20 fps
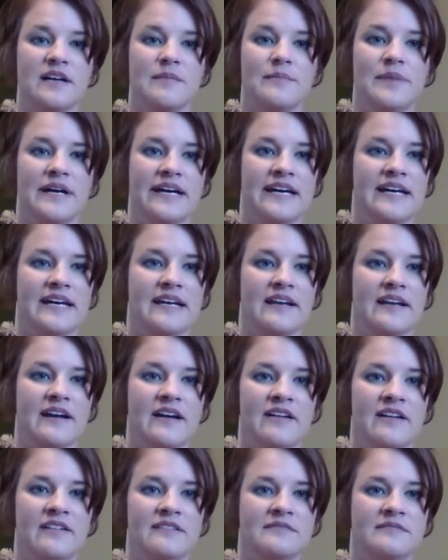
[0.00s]
But
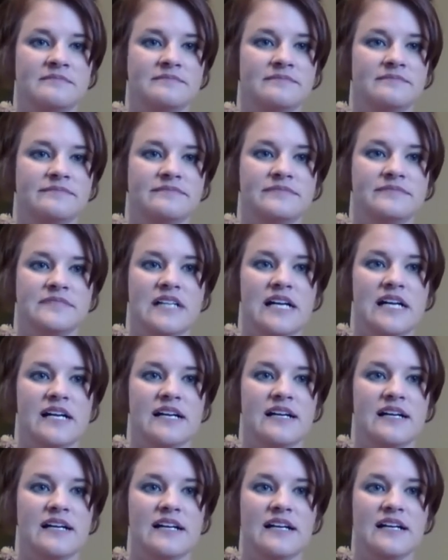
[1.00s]
I'm
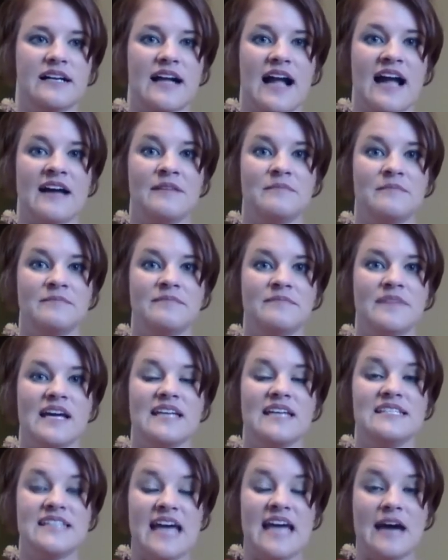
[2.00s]

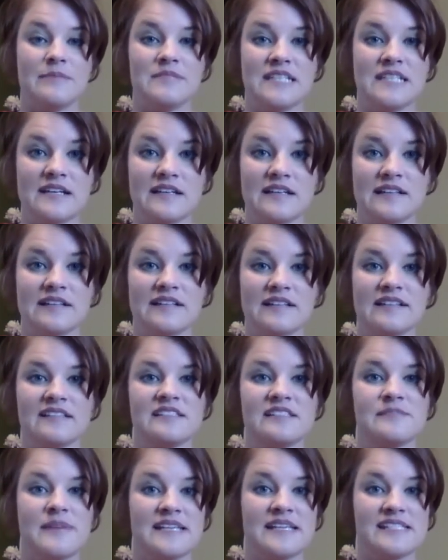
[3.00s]
adapting
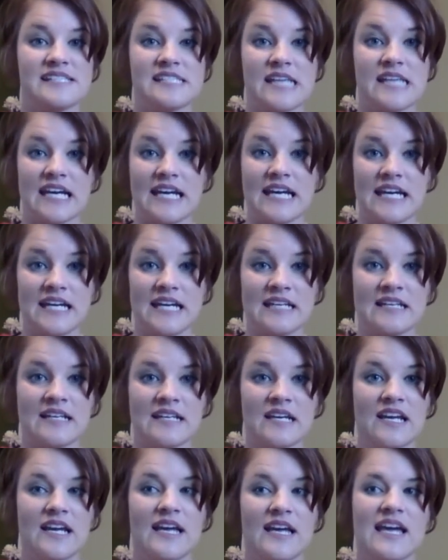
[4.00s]
as best as I can,
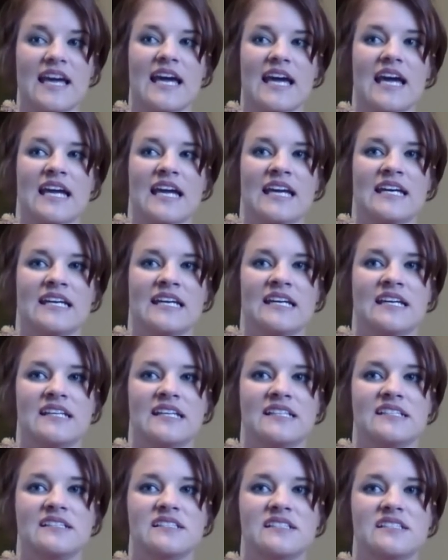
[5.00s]

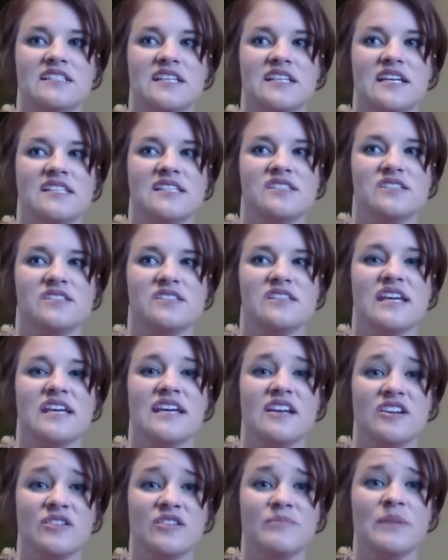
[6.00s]
and
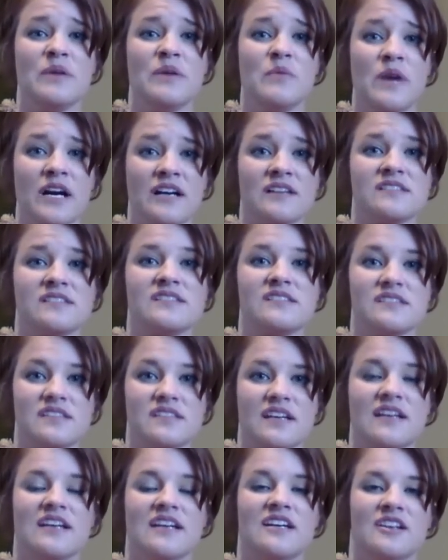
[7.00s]
it could be worse.
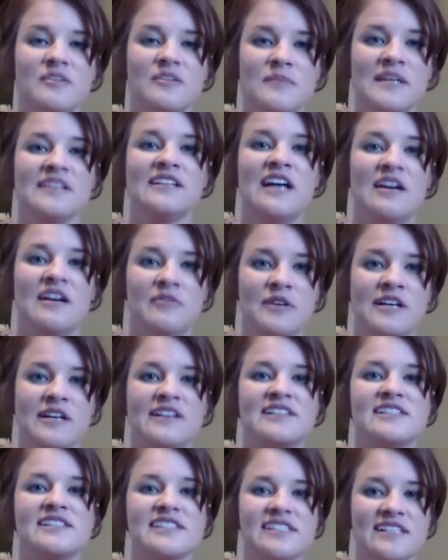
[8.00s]
It could be a lot
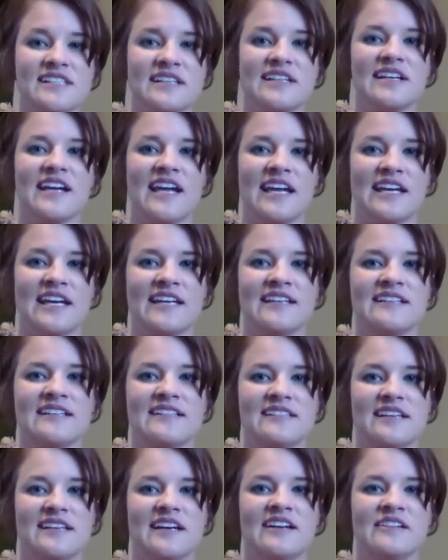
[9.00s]
worse,
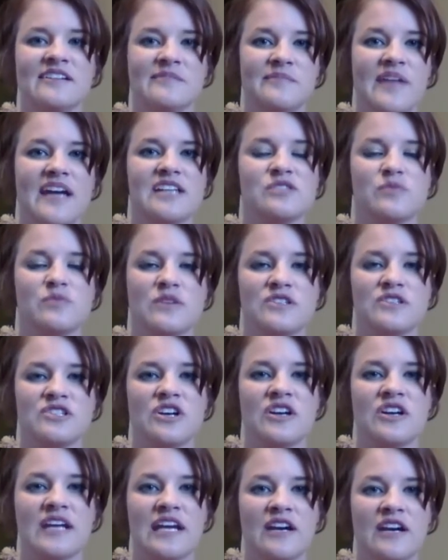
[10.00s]
and I just wanted
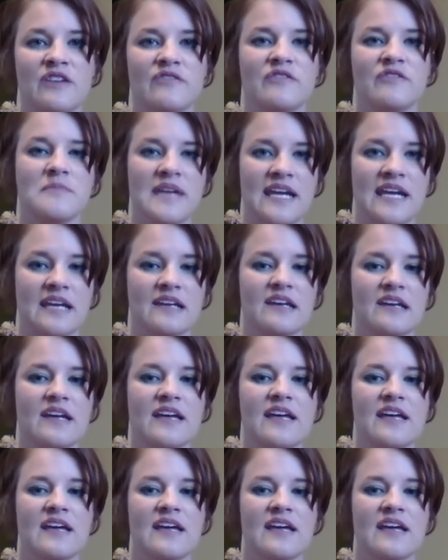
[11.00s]
y'all to hear it from me,